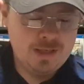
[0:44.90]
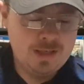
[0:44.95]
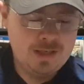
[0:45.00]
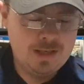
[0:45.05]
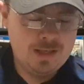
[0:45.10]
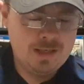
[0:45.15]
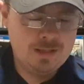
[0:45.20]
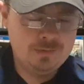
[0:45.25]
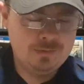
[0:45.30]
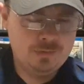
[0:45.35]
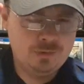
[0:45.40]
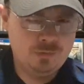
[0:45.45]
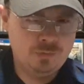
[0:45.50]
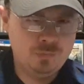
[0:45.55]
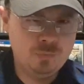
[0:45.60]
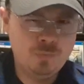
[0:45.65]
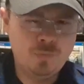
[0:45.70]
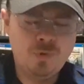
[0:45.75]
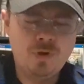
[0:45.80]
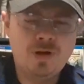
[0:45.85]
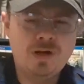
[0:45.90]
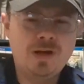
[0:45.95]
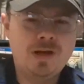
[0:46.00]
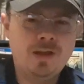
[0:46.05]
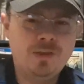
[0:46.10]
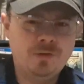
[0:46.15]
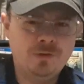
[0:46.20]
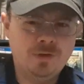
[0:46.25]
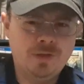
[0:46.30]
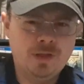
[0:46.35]
And there's one
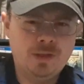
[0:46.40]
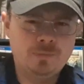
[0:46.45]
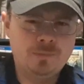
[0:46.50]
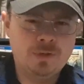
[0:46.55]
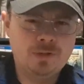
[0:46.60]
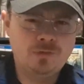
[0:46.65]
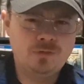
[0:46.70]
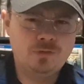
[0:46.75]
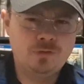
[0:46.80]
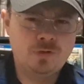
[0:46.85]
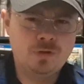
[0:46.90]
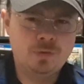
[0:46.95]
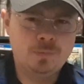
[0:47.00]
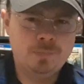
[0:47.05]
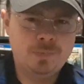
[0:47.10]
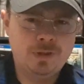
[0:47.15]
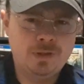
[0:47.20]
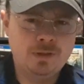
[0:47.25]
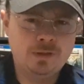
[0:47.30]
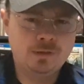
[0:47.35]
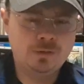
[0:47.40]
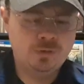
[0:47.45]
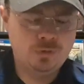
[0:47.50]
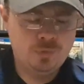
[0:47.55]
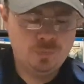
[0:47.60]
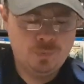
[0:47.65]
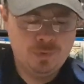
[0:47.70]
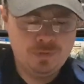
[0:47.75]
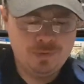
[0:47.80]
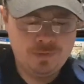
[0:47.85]
other game that's going to be included
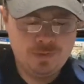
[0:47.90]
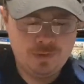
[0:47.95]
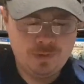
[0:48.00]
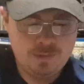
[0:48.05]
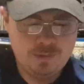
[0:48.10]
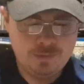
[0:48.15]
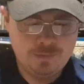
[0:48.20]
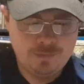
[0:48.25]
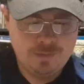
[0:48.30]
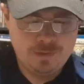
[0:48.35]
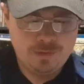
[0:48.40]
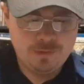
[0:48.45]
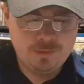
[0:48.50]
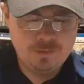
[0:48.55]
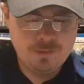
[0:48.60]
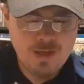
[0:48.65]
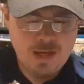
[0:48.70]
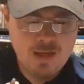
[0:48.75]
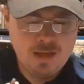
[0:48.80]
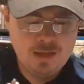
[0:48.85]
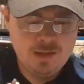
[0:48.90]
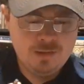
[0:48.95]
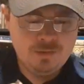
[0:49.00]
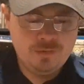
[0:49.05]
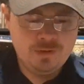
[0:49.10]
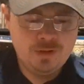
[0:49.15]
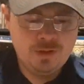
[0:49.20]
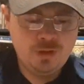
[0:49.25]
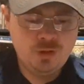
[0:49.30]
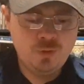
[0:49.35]
with it on there.
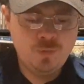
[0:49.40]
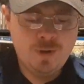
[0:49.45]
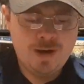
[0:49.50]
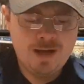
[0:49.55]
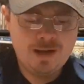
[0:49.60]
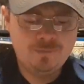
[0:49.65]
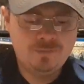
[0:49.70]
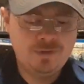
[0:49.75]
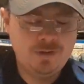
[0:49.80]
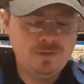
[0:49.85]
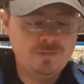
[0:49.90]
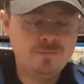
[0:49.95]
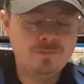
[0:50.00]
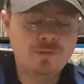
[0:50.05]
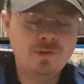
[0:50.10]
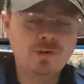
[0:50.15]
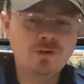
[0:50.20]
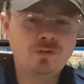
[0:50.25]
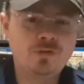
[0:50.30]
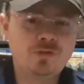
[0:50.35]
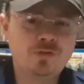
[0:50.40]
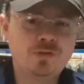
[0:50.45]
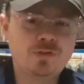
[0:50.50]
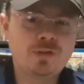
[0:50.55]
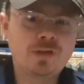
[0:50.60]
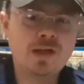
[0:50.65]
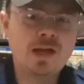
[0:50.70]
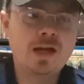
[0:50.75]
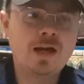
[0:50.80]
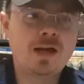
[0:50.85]
Then you have the first,
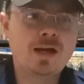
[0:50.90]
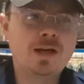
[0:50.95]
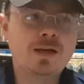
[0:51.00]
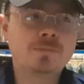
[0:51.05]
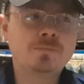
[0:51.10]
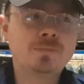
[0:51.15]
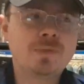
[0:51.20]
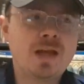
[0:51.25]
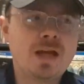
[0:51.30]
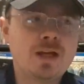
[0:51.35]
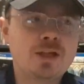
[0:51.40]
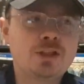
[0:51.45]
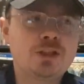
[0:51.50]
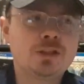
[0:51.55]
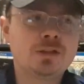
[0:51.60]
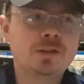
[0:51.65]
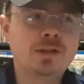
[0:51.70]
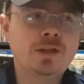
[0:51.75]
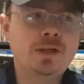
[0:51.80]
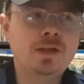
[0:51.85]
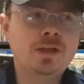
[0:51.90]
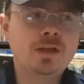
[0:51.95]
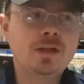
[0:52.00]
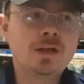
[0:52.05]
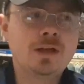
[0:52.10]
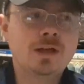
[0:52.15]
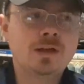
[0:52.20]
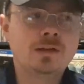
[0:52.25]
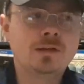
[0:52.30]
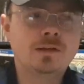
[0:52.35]
actually,
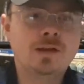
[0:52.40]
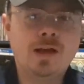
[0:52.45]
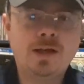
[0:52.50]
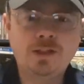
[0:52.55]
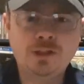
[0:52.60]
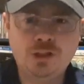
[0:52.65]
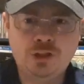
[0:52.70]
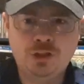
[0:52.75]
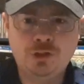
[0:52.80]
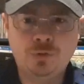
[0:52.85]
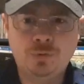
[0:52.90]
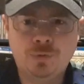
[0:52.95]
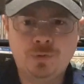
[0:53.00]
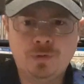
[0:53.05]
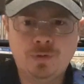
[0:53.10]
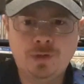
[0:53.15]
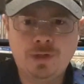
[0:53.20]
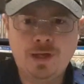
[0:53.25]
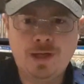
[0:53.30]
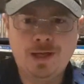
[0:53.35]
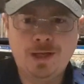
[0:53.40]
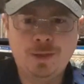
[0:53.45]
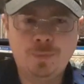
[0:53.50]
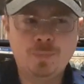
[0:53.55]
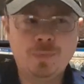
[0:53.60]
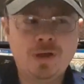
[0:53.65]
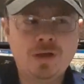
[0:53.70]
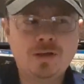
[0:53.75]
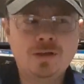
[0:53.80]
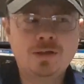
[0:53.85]
light shooter
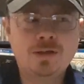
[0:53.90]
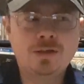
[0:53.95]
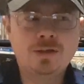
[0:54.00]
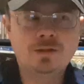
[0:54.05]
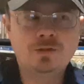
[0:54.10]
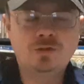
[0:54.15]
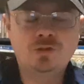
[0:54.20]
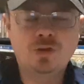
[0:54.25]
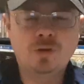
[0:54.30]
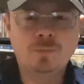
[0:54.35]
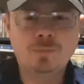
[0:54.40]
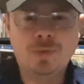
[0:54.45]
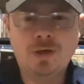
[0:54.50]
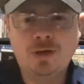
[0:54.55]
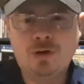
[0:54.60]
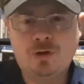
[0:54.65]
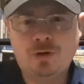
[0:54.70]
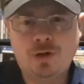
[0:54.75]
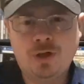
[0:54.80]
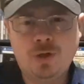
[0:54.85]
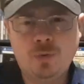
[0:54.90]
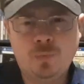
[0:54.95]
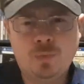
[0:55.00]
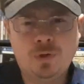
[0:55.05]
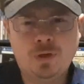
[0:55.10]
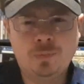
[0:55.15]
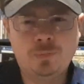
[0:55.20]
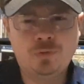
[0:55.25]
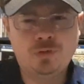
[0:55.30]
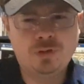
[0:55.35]
game done by Arcade
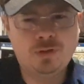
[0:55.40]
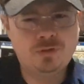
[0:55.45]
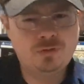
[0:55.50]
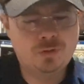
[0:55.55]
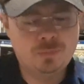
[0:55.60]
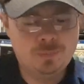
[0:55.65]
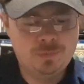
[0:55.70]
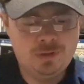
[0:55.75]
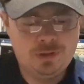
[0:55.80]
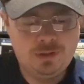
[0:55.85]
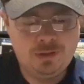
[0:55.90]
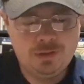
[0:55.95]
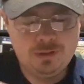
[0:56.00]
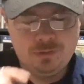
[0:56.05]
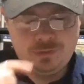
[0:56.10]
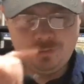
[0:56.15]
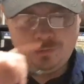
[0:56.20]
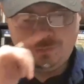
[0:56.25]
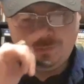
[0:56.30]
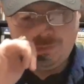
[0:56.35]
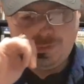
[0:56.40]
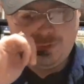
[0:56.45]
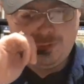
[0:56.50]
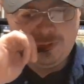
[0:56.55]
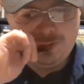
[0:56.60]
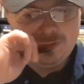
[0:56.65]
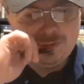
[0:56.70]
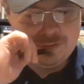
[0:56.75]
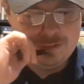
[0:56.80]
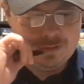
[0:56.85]
1-Ups. That's going to be interesting.
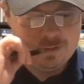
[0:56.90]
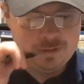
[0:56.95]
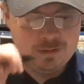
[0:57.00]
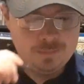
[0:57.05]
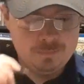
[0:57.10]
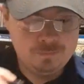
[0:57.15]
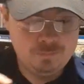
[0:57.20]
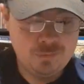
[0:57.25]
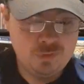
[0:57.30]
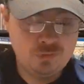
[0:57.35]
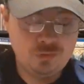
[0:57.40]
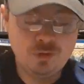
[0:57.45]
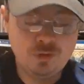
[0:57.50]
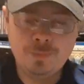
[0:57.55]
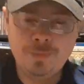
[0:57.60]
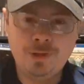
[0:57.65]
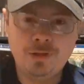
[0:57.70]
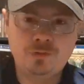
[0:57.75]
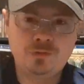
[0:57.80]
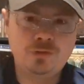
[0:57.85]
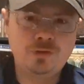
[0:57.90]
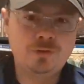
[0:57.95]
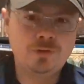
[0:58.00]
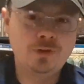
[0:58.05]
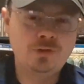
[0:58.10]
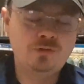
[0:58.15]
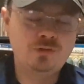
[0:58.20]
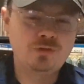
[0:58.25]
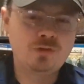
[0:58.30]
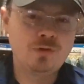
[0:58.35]
It's going to be a
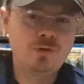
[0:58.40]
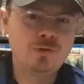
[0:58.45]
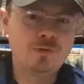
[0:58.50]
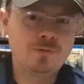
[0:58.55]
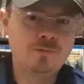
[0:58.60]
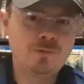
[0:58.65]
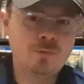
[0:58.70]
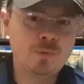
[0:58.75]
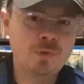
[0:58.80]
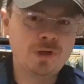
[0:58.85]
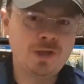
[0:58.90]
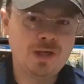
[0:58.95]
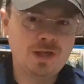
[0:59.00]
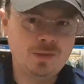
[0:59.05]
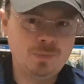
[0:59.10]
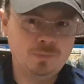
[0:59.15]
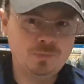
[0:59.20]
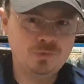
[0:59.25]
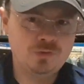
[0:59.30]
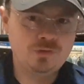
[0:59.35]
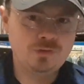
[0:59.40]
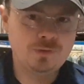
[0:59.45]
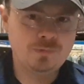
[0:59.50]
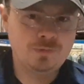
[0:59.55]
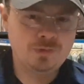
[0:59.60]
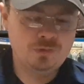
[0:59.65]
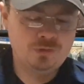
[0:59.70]
series, total 4 games of the